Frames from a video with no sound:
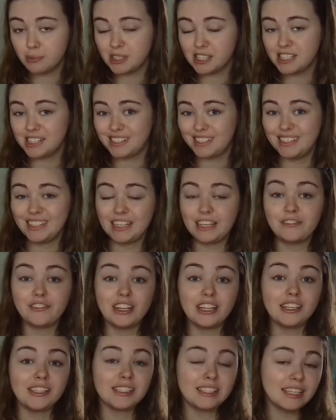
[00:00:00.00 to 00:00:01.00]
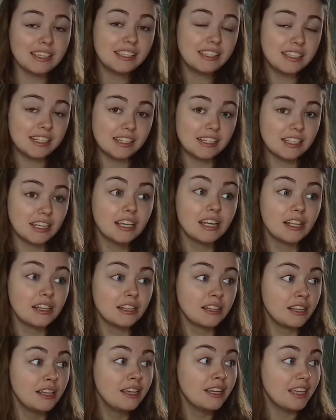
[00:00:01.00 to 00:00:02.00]
didn't even exist until
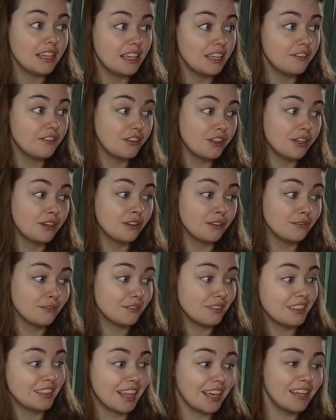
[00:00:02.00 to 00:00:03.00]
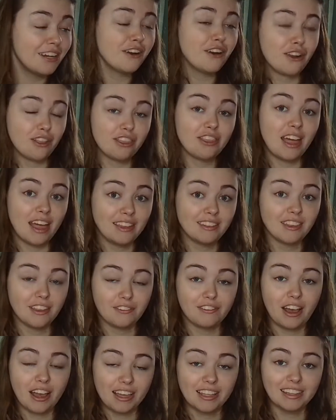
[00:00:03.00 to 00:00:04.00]
even later than the
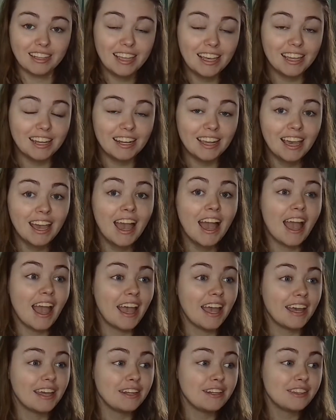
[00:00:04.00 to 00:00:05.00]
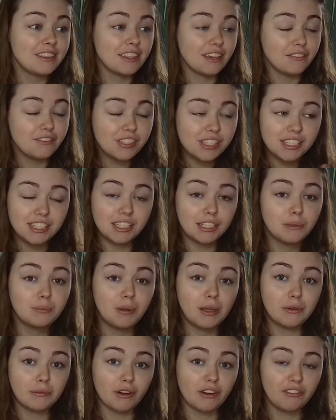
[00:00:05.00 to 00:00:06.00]
violin, and they've still
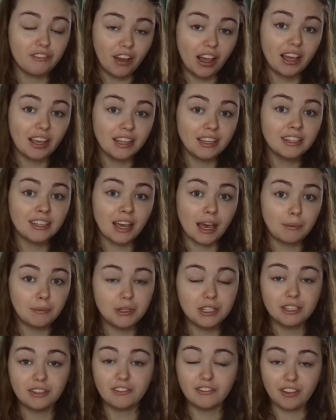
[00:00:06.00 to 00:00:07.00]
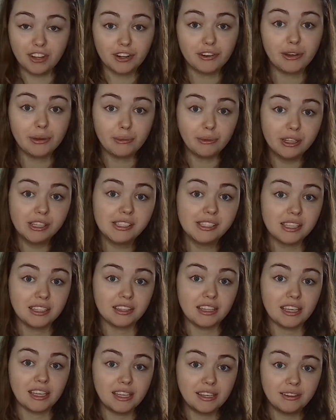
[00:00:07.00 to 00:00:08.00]
been refined up until very recently.